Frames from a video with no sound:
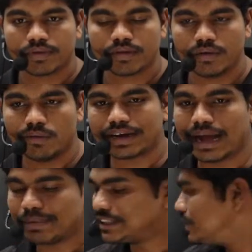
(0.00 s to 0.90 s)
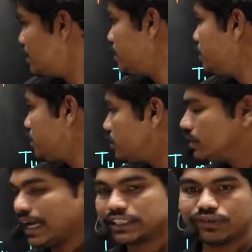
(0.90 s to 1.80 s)
What happens here?
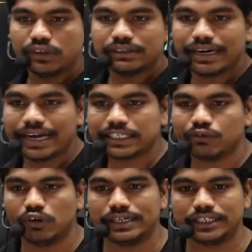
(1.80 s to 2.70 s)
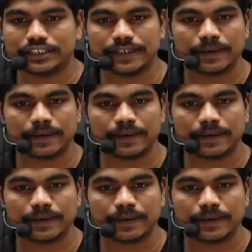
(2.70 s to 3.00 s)
X4 and X4 dash.